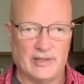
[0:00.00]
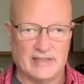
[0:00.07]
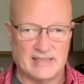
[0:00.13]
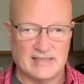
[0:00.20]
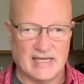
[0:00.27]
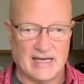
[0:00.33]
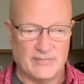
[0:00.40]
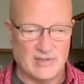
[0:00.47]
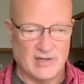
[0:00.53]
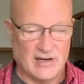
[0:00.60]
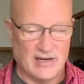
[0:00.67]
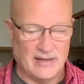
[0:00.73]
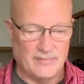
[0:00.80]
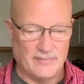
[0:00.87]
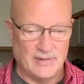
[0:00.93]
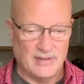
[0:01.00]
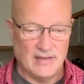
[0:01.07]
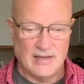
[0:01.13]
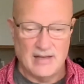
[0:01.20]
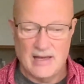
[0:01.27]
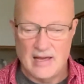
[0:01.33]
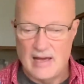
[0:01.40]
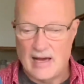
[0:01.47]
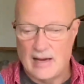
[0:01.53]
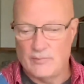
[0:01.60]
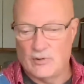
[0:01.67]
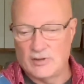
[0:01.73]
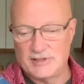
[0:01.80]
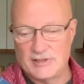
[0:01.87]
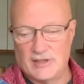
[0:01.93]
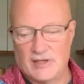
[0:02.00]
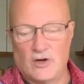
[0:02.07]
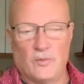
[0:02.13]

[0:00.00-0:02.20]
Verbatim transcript: at the same time. I'm also going to